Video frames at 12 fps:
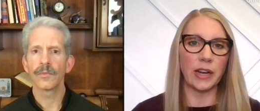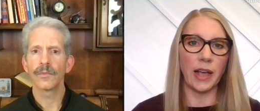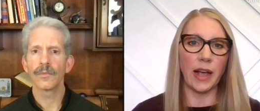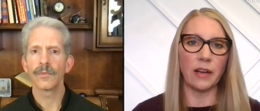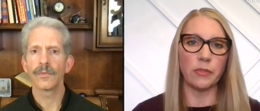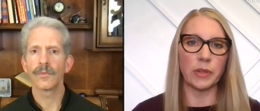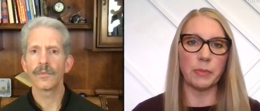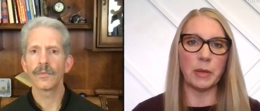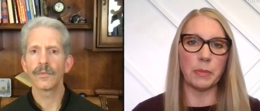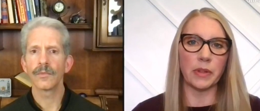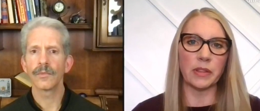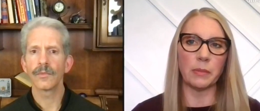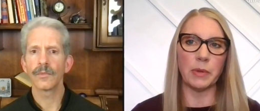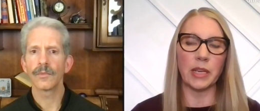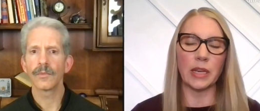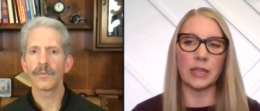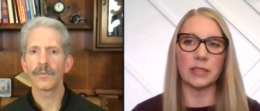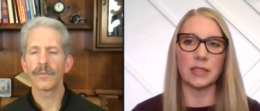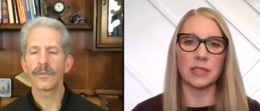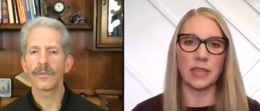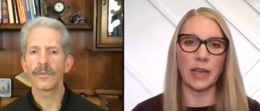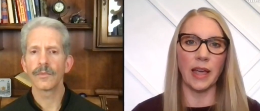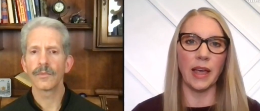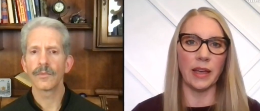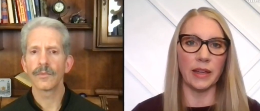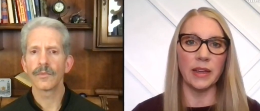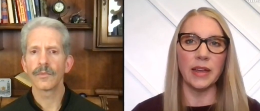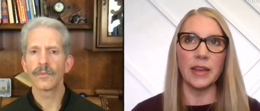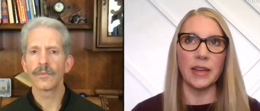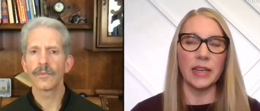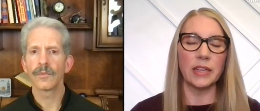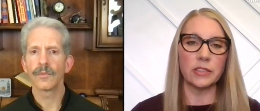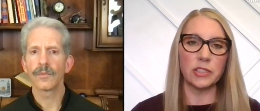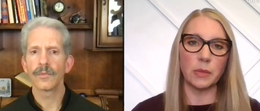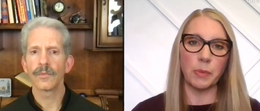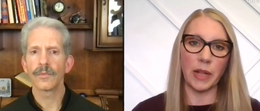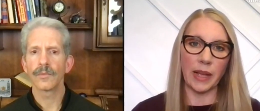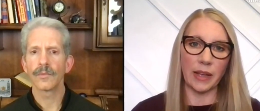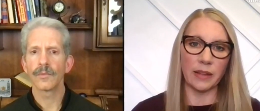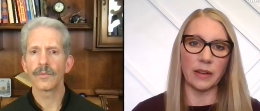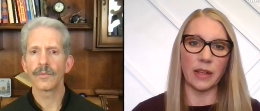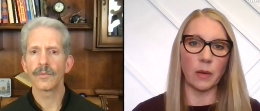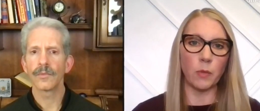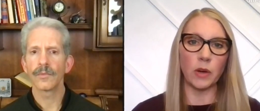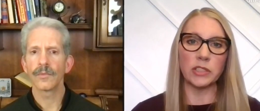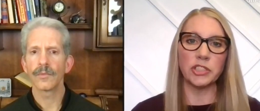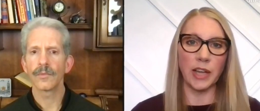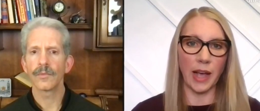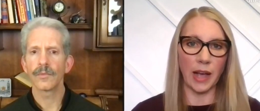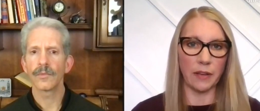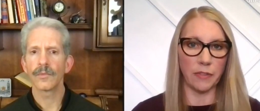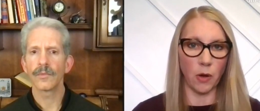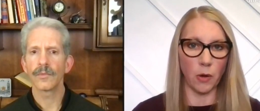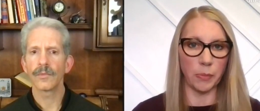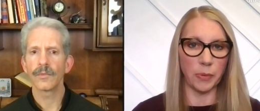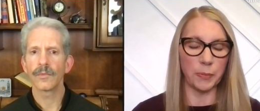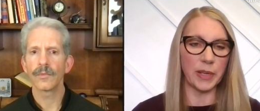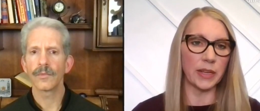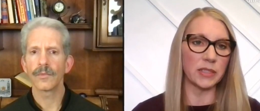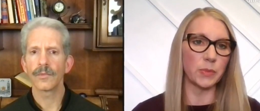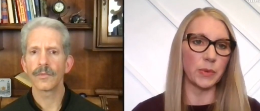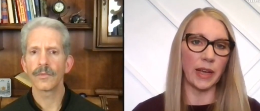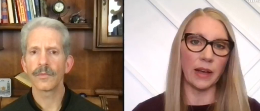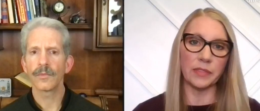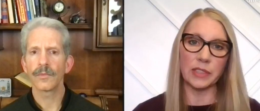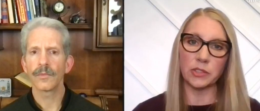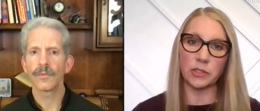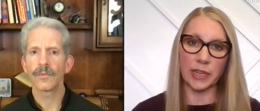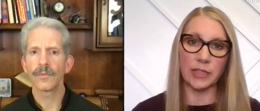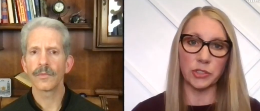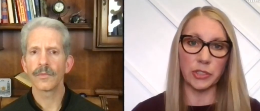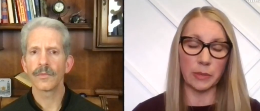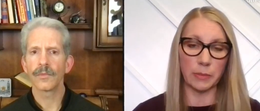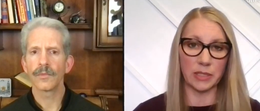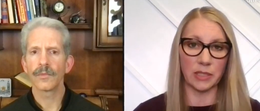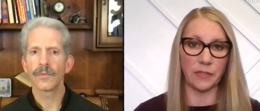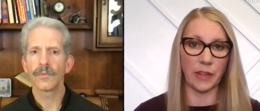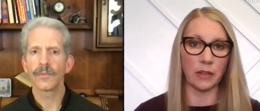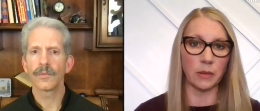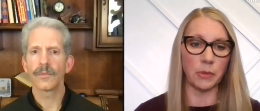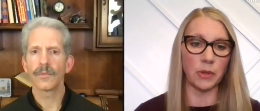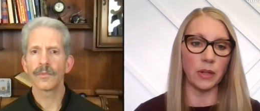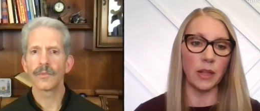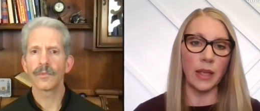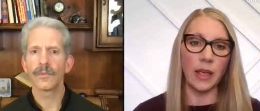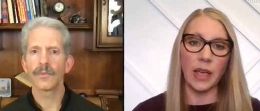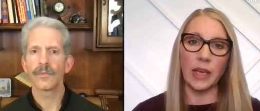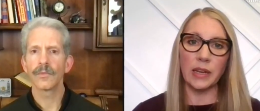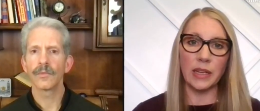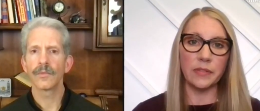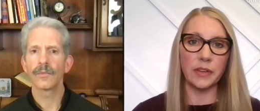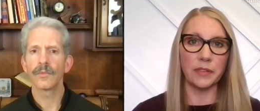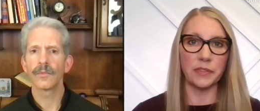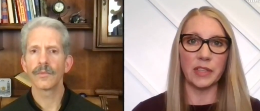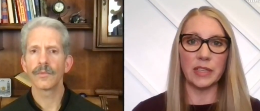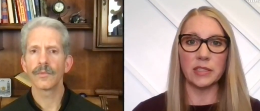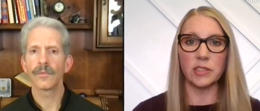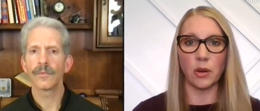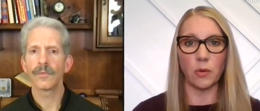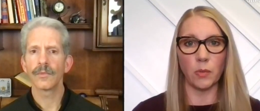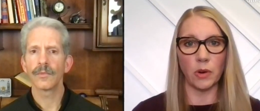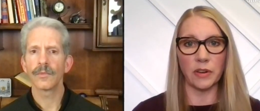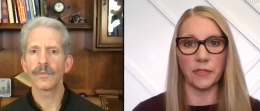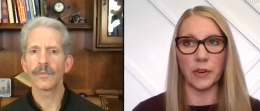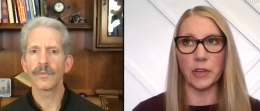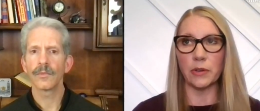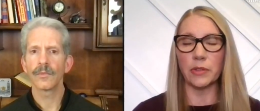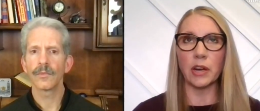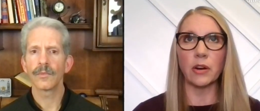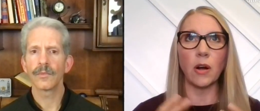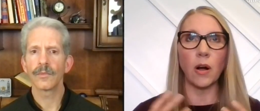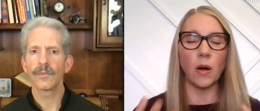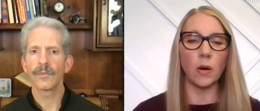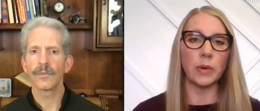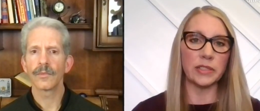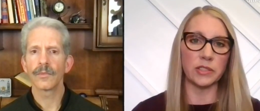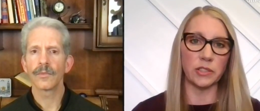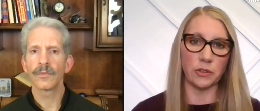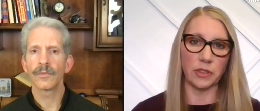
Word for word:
Speaker 1: to have with people at the beginning to say, hey, here's the plan, and I want you to have hope because we have these great treatments available. And even if these don't work for you, there are always new